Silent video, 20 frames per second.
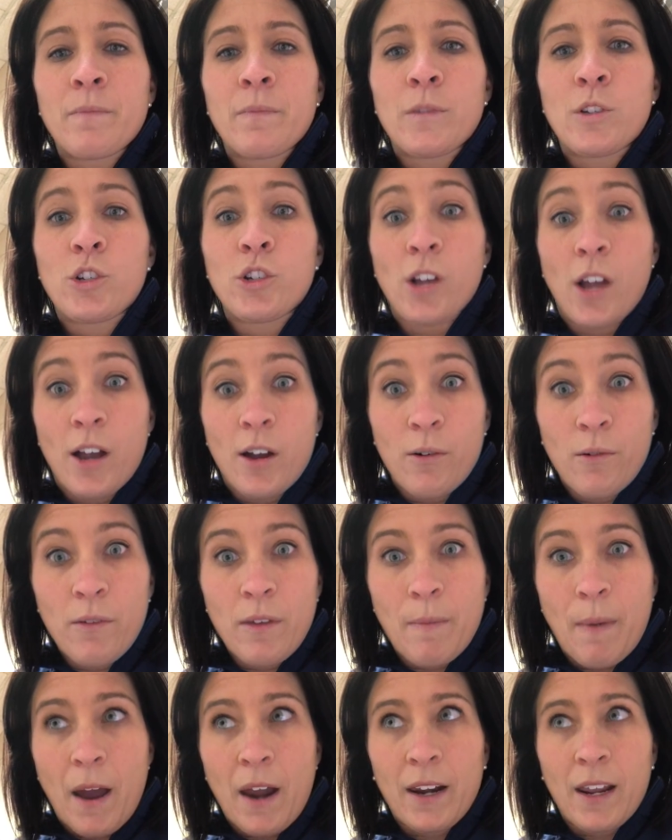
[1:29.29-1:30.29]
show,
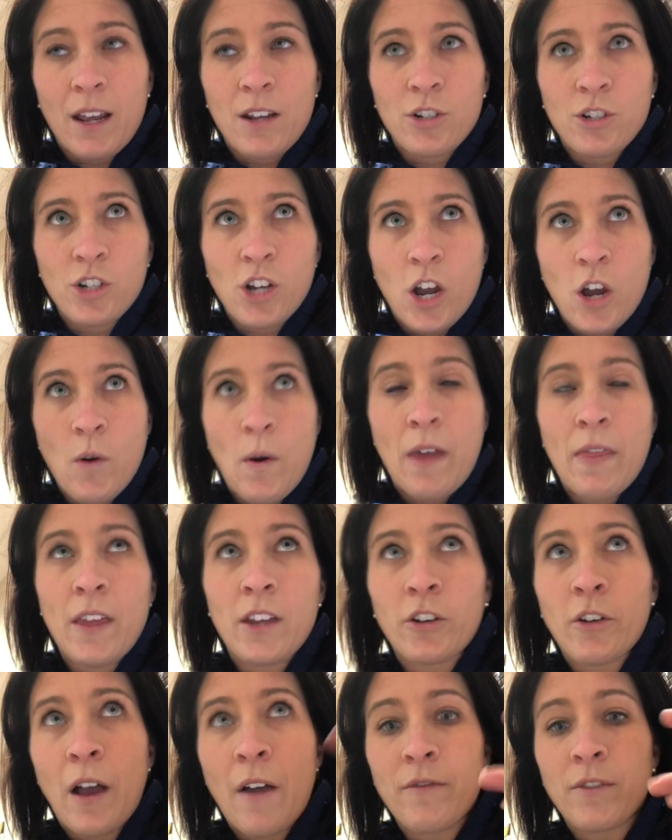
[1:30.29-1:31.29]
the podcast show, and
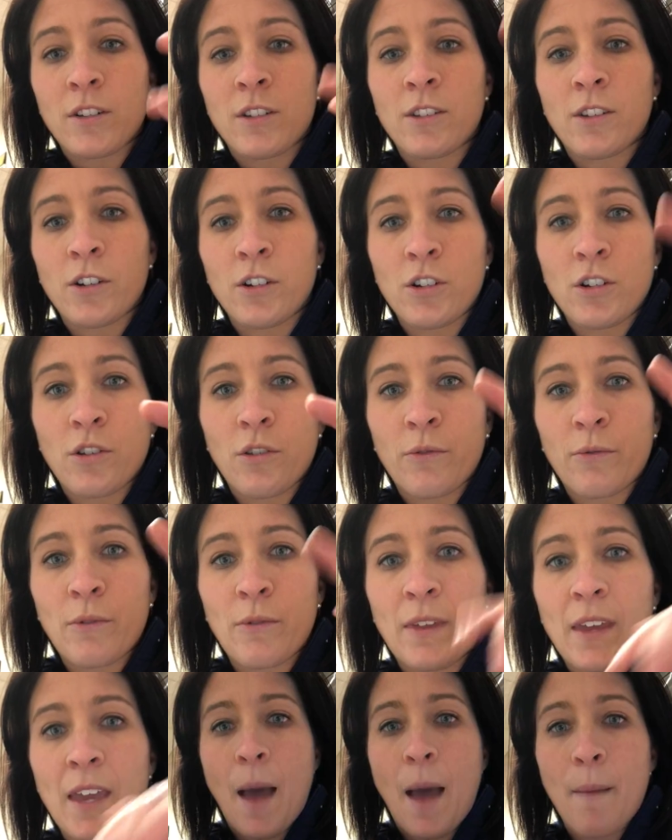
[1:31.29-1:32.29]
then you'll have to search through
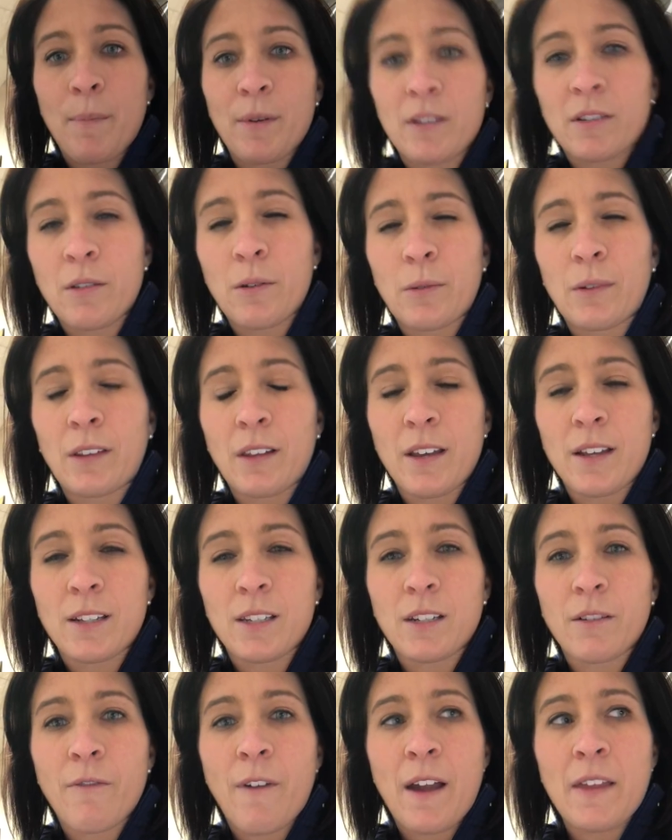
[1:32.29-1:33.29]
episode
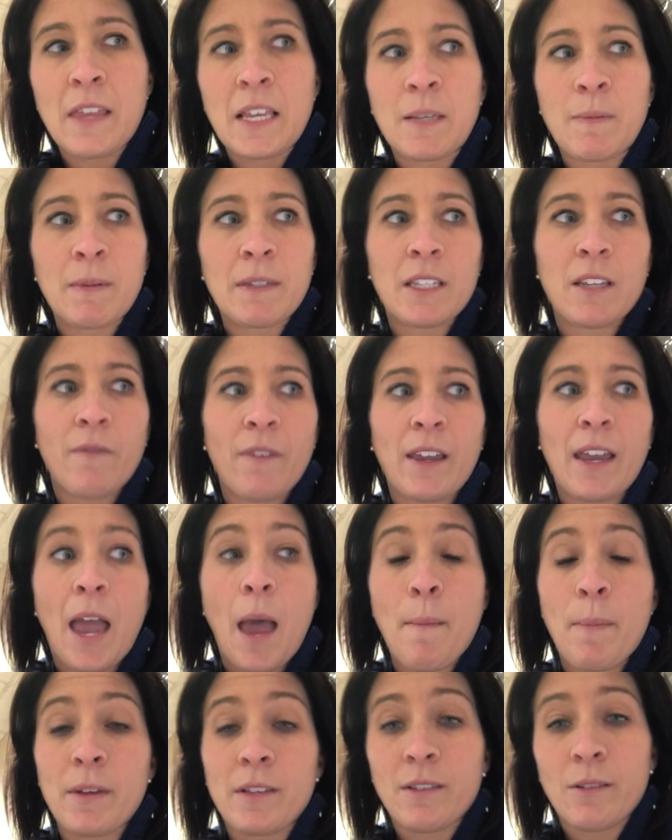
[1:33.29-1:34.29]
list to find the specific
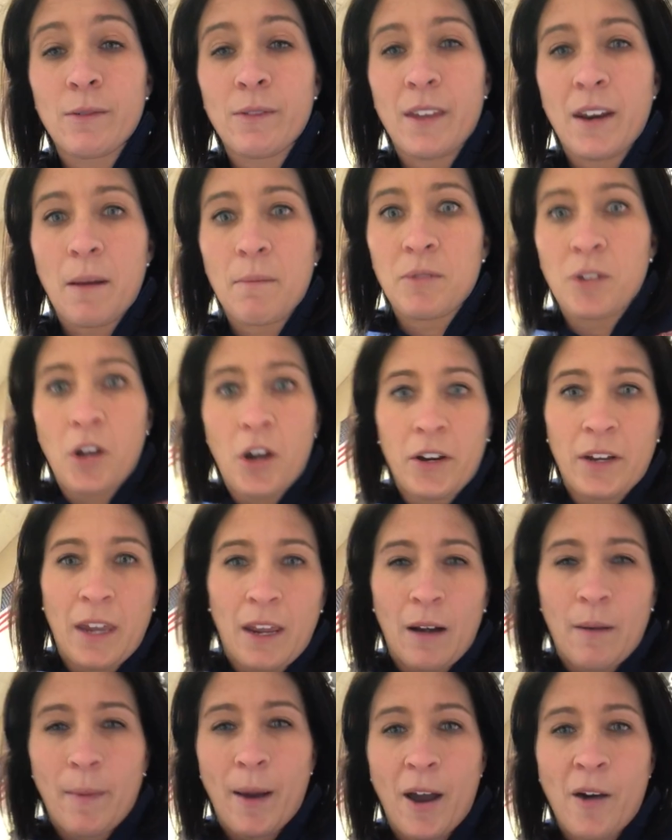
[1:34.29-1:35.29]
episode that I'm
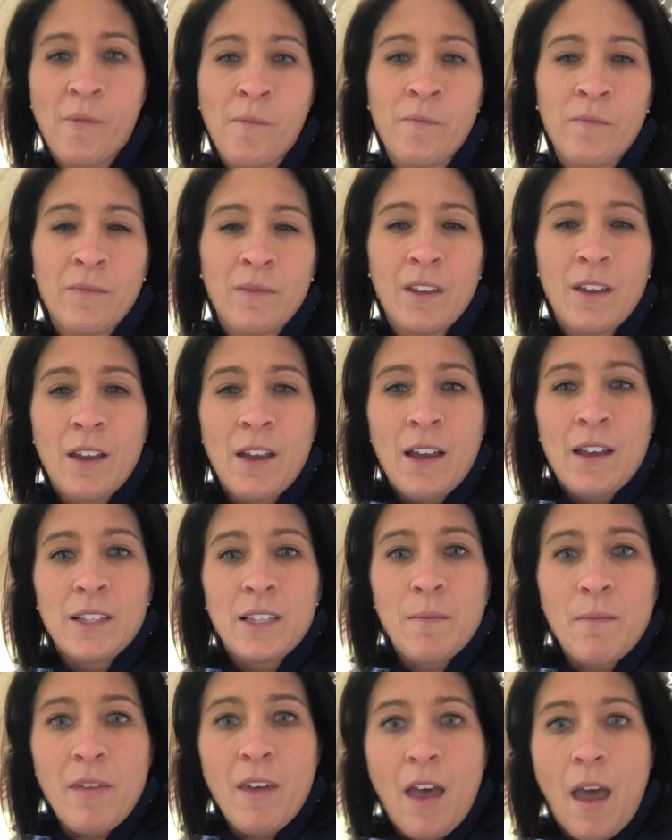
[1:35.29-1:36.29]
talking about.
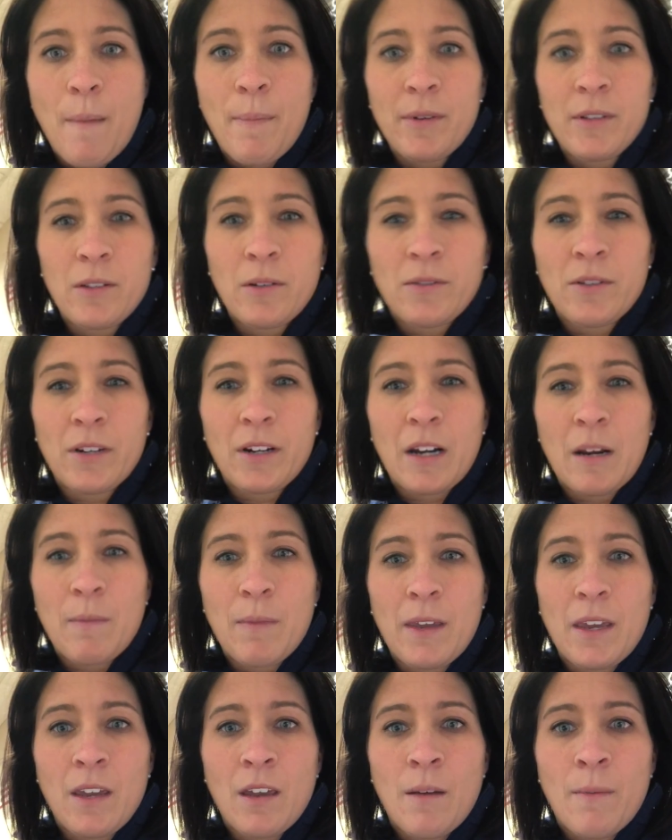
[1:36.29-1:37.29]
Some of the episodes are going to
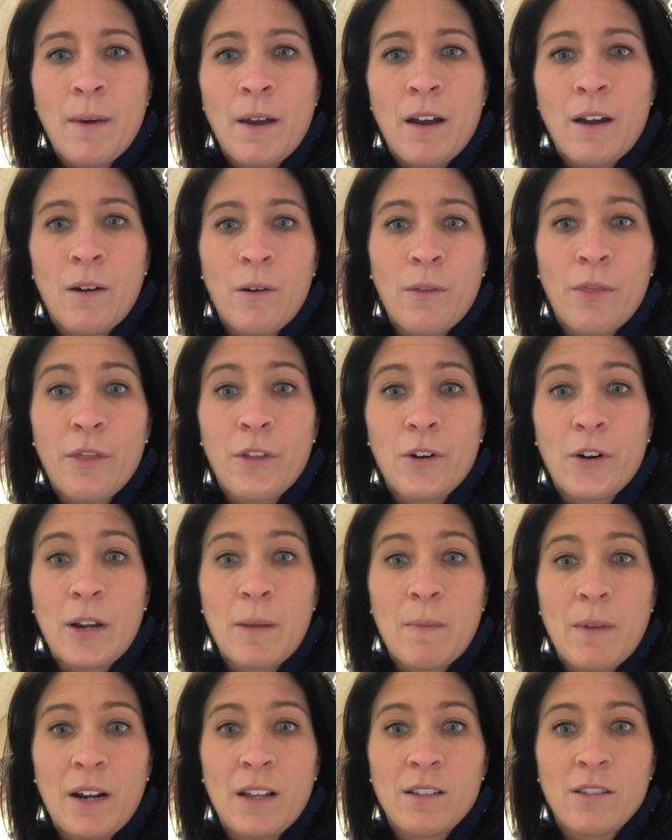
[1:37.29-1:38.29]
be about 30
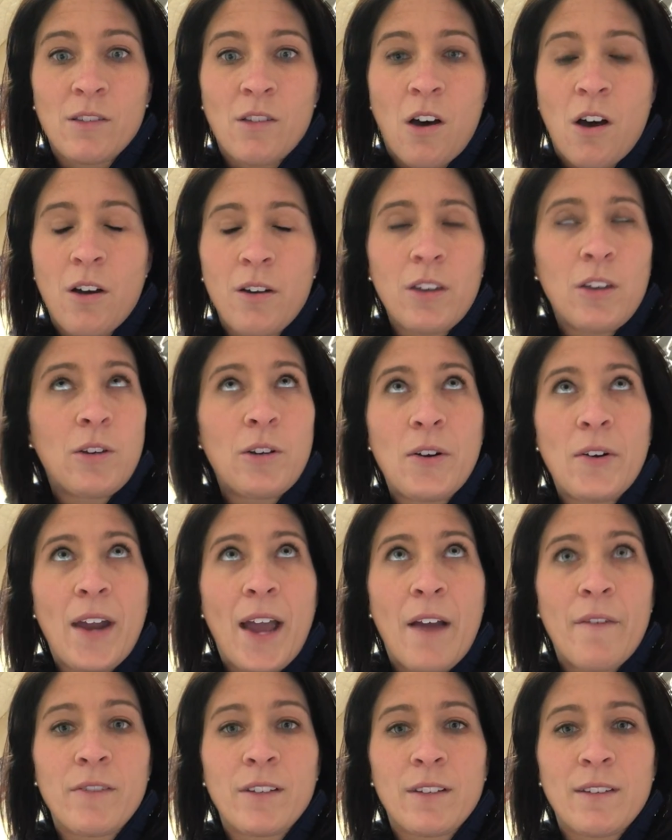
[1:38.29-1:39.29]
minutes long. You don't
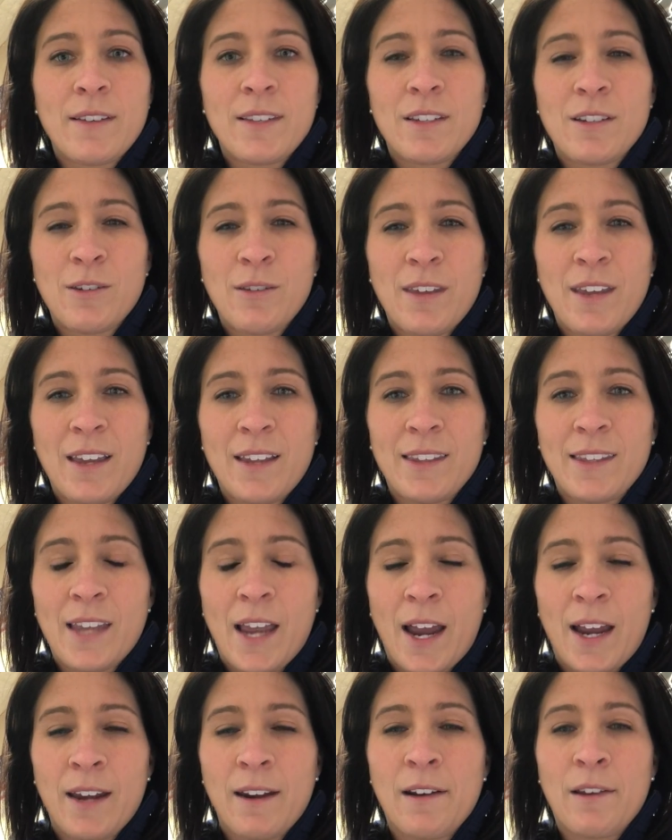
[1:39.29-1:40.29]
have to listen to the
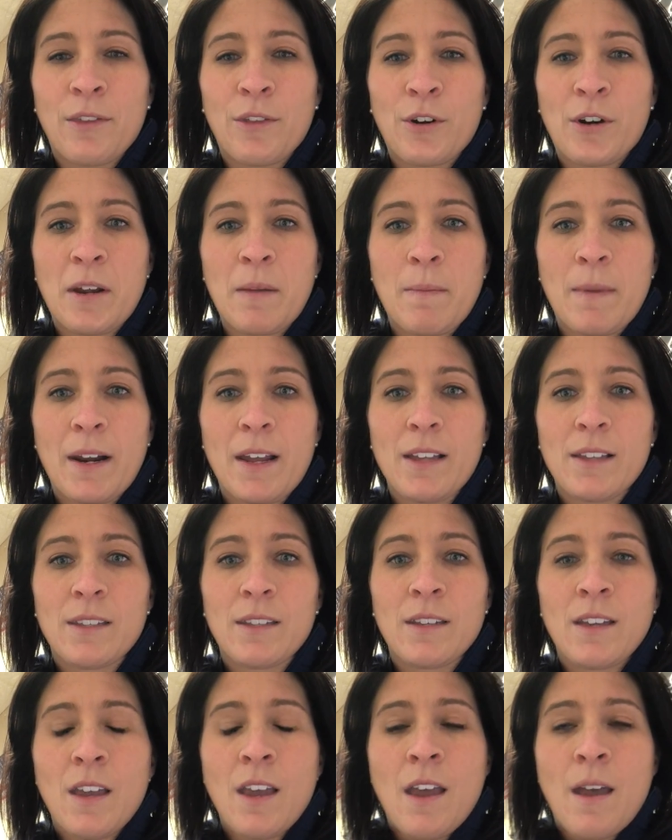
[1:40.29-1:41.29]
entire 30 minutes,